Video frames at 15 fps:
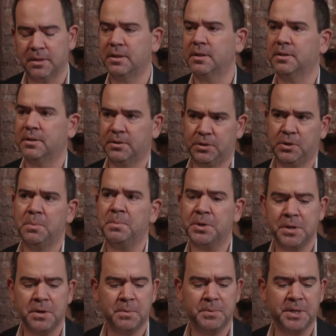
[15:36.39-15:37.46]
The
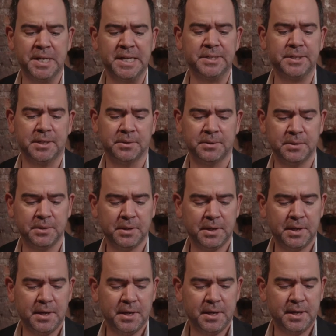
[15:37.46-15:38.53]
summary of it is this:
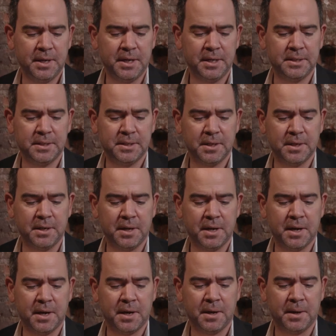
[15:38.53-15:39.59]
it's
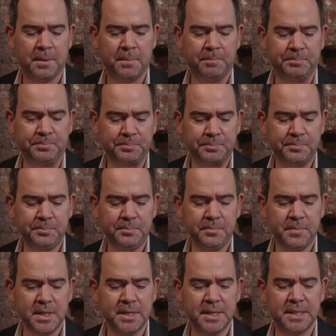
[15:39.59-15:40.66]
a
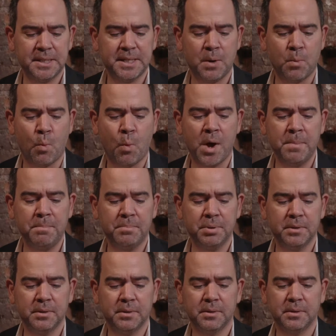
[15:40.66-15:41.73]
web
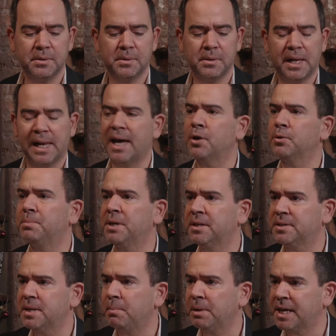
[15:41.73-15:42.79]

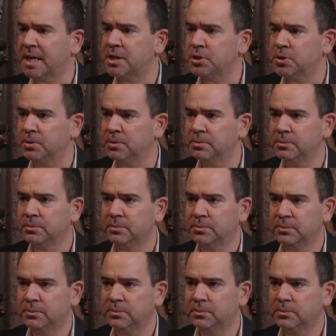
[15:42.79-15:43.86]
cloud-based application
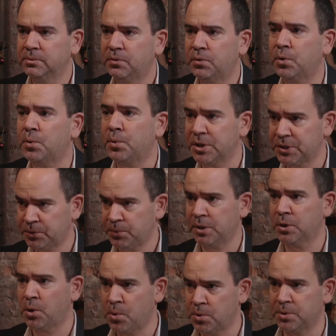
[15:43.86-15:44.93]
for
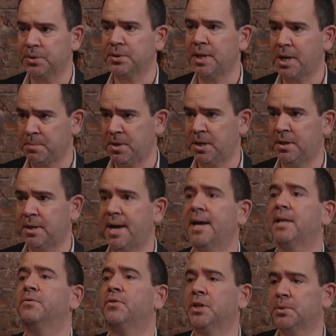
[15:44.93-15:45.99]
restaurant owners like me
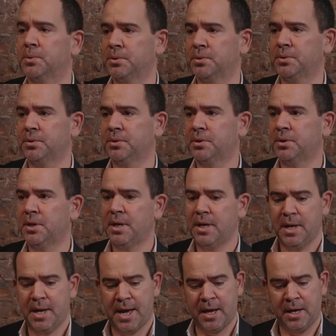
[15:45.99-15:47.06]
and vendors,
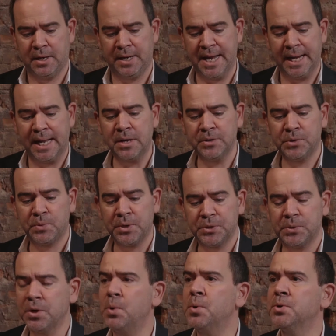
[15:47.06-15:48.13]
and it allows the
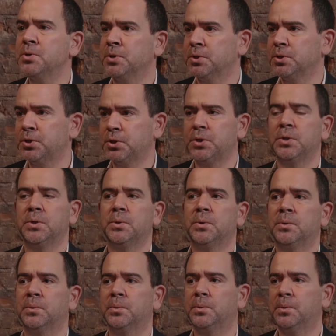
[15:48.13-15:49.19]
restaurant owners
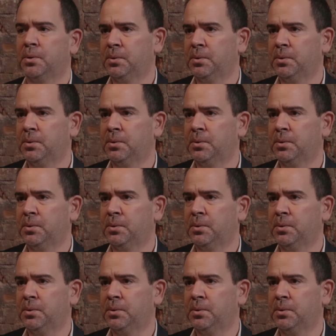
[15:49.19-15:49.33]
to